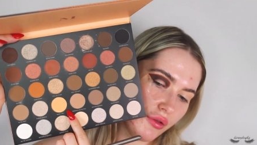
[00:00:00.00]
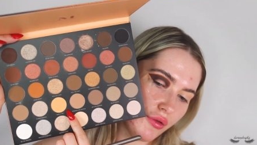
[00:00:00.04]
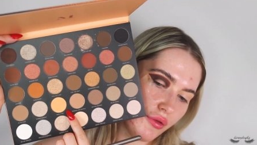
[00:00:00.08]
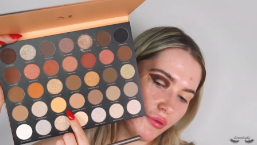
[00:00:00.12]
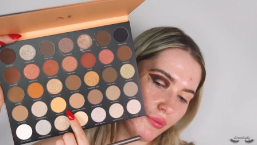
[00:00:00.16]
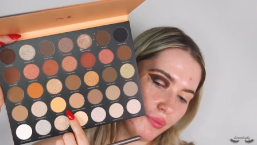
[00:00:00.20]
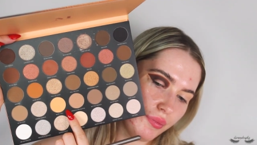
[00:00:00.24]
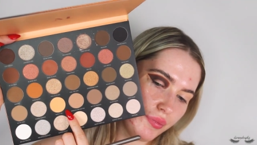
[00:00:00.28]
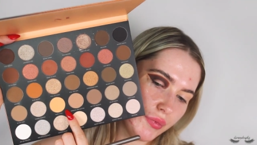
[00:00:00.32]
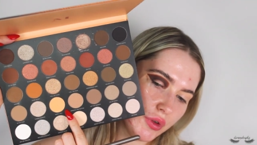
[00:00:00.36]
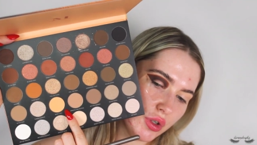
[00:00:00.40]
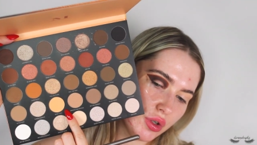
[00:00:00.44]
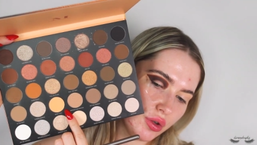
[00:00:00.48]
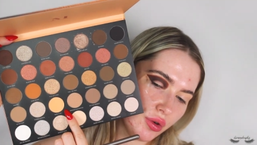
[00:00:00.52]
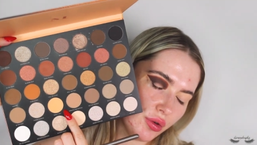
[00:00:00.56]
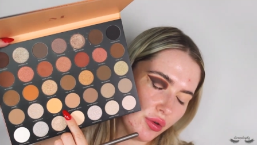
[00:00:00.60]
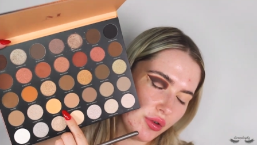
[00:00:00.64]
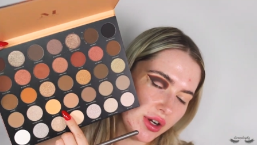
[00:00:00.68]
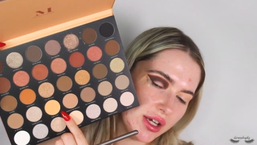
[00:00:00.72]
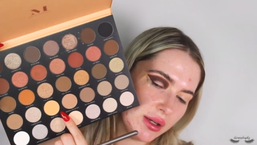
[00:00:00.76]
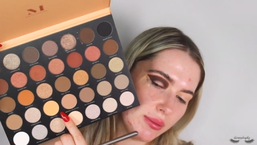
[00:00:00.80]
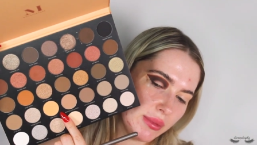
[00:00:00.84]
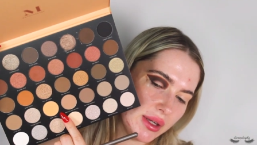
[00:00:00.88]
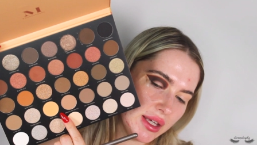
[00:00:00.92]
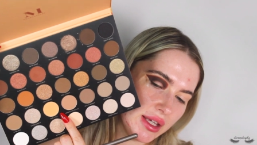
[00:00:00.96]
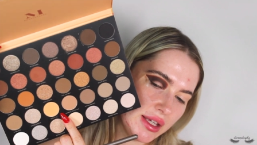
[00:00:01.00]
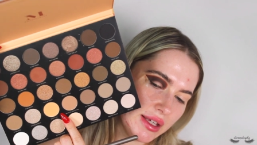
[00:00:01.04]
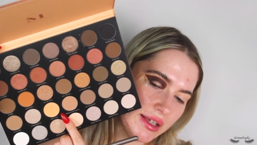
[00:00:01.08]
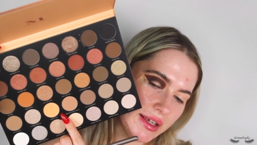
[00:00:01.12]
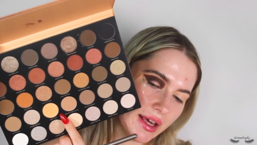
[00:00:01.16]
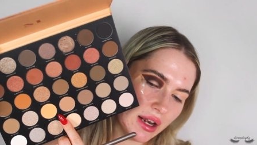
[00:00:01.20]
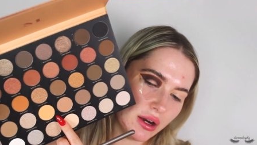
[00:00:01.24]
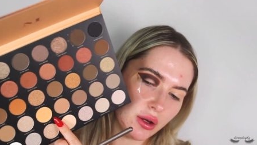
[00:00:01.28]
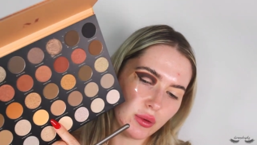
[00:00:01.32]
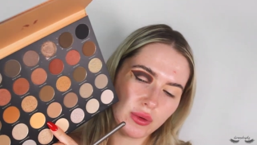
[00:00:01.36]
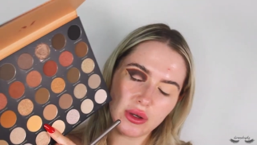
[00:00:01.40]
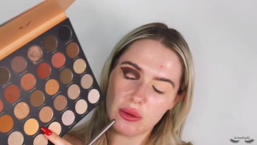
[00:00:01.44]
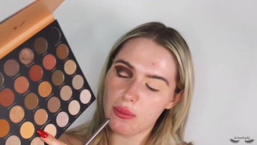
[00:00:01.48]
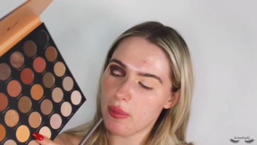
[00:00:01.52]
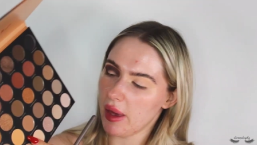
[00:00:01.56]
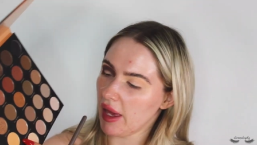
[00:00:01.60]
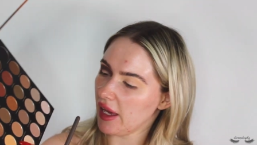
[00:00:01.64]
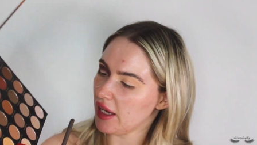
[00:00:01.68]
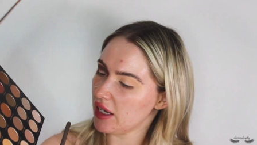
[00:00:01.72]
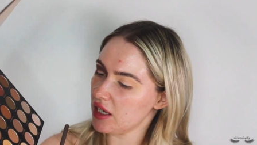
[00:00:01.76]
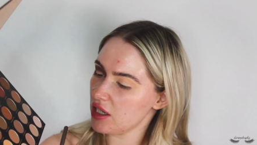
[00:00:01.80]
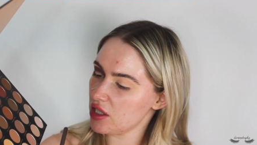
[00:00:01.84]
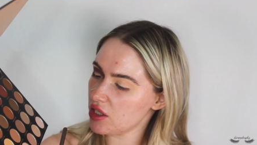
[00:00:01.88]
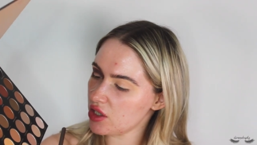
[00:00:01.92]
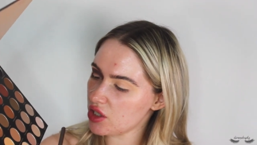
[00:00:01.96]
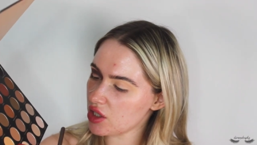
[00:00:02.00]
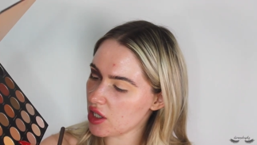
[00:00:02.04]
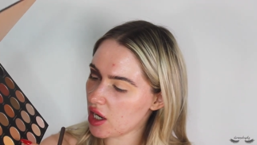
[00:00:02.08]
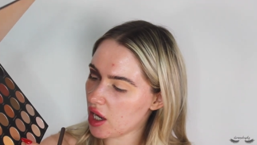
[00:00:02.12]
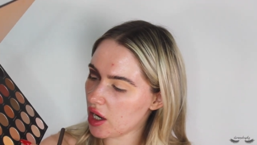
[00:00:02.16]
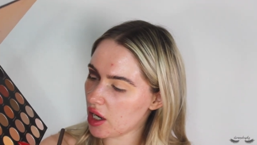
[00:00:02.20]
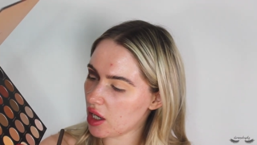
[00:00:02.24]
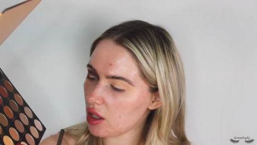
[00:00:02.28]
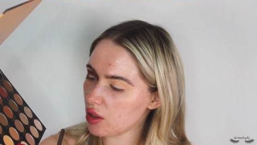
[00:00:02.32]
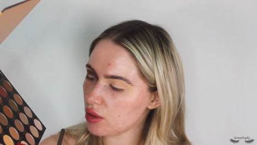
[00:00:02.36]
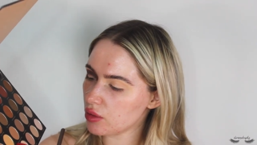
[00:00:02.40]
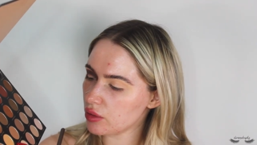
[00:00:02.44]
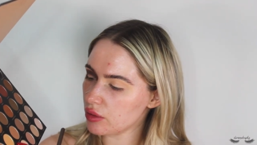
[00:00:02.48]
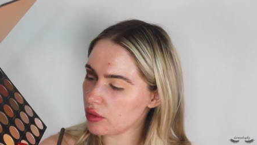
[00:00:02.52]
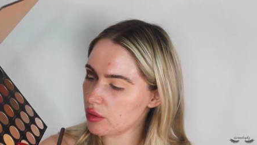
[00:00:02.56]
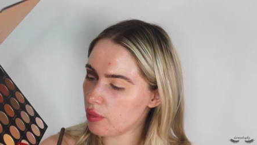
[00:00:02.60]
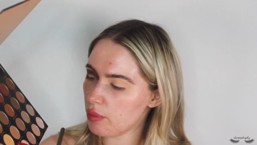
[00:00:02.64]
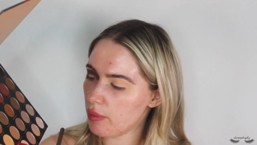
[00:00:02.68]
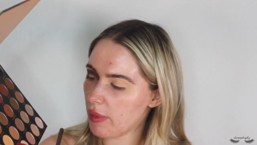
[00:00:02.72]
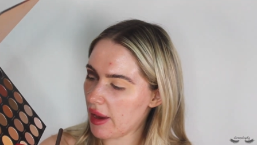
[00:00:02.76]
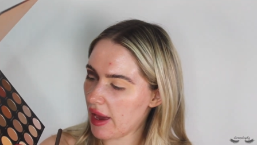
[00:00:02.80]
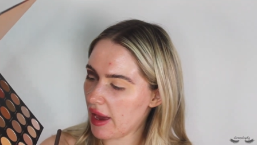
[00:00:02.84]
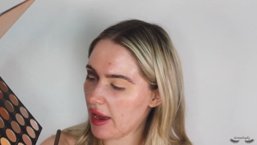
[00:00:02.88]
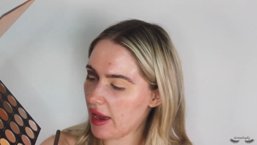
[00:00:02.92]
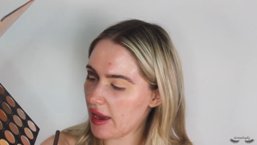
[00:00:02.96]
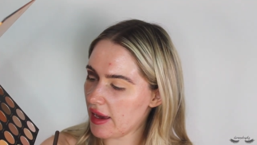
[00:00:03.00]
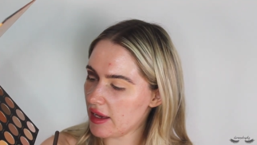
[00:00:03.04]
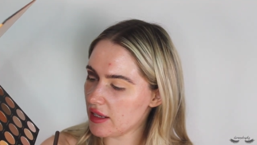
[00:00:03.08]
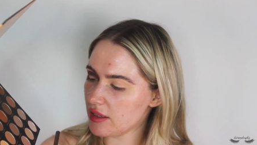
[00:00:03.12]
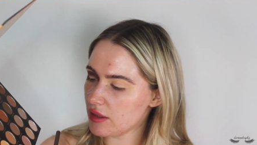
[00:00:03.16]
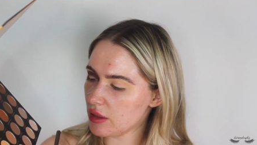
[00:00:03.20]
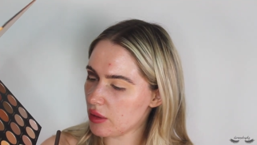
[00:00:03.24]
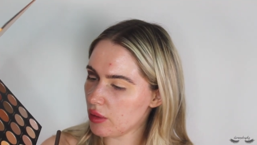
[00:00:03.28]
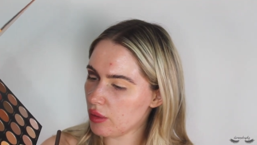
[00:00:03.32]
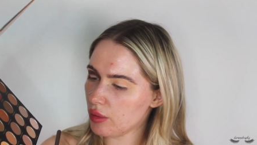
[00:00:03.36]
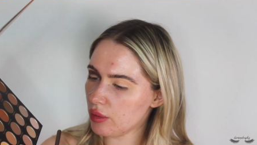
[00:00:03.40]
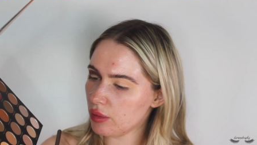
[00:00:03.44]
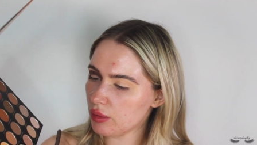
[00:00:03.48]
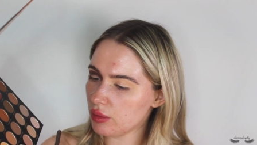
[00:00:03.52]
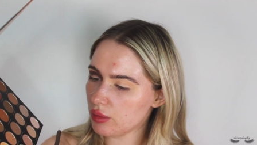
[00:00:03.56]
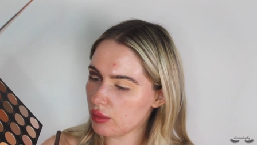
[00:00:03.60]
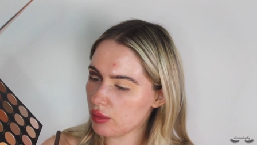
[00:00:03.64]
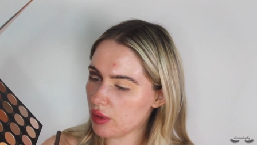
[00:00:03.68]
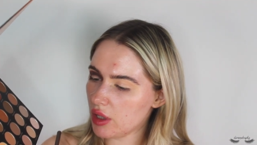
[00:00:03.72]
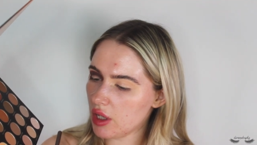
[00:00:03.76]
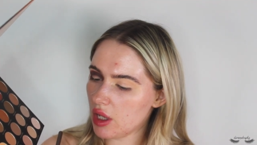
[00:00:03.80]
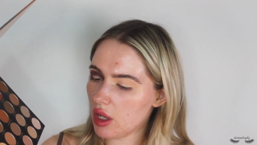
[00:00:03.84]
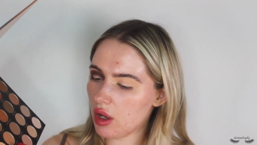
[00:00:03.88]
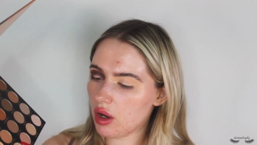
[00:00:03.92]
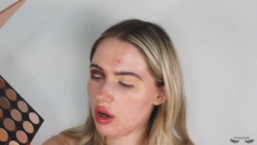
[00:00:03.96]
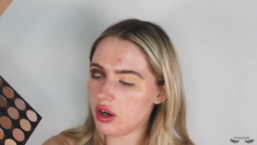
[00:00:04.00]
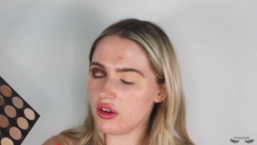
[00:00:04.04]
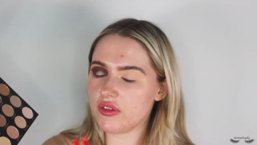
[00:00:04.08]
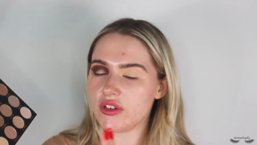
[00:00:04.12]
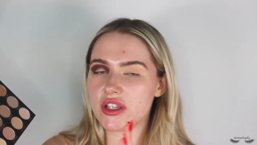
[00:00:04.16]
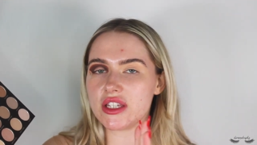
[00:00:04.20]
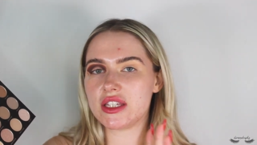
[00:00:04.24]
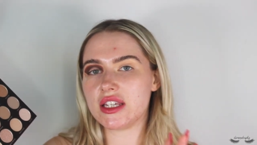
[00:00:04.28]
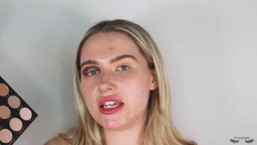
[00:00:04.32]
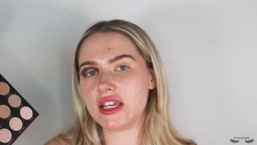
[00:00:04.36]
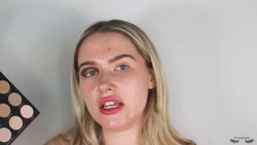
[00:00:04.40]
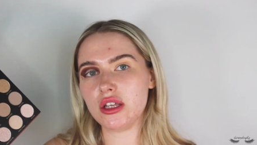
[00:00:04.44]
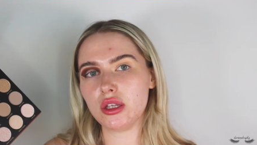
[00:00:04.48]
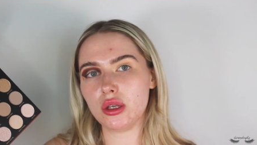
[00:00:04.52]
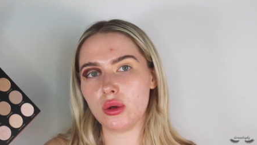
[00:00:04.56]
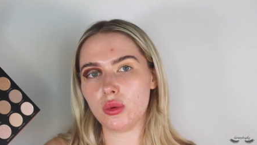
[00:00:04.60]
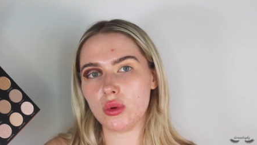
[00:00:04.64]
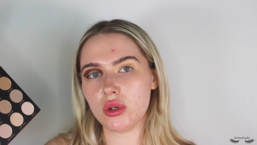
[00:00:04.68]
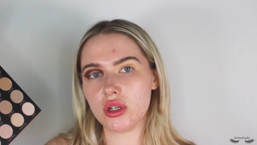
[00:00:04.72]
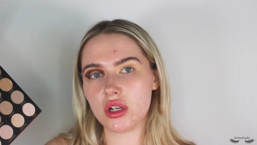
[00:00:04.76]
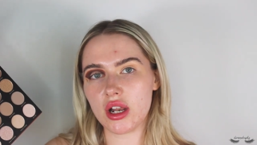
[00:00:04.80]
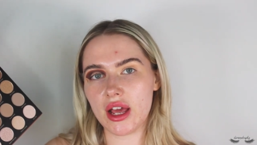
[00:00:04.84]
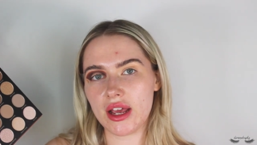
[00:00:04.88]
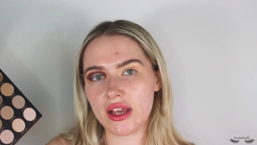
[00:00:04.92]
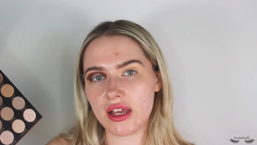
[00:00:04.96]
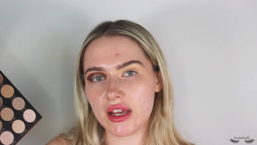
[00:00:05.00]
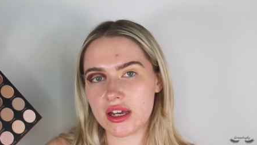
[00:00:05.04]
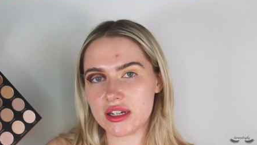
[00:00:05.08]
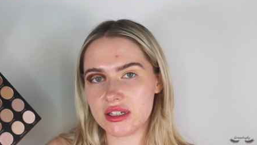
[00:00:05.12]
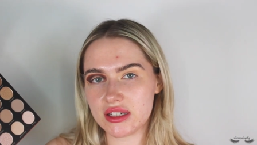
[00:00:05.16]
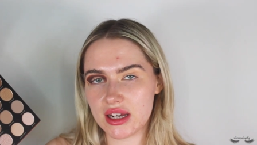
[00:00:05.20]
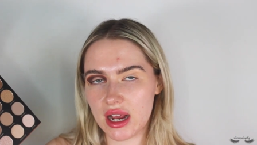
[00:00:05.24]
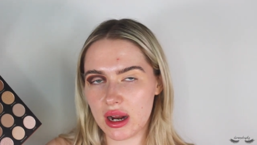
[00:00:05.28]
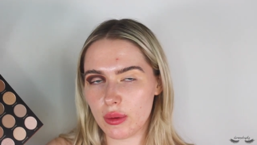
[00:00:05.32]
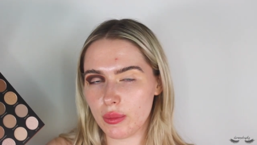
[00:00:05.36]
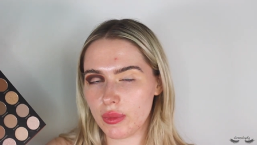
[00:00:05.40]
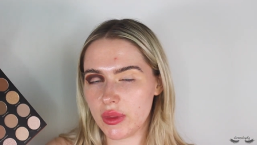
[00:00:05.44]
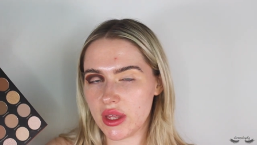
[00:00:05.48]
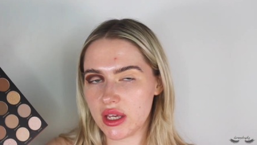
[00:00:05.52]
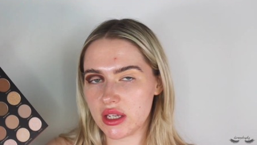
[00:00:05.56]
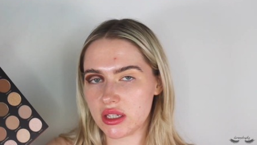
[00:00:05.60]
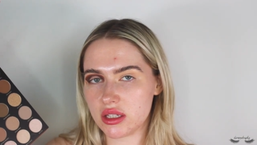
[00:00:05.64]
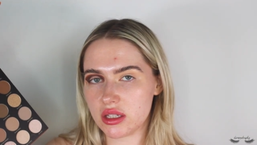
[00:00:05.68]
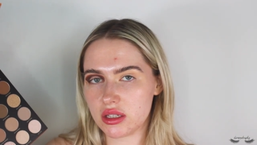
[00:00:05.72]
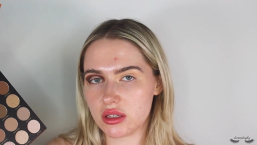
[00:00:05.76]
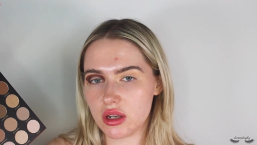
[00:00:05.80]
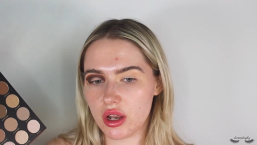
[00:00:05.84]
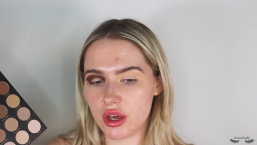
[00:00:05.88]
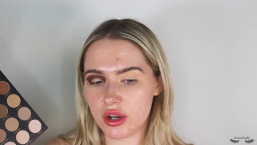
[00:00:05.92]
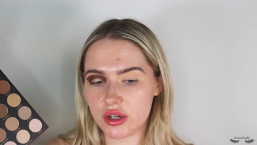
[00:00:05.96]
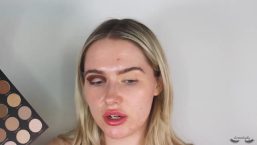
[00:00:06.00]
of creamy yellowy beige colour called Bare It's All. Obviously you would like adapt this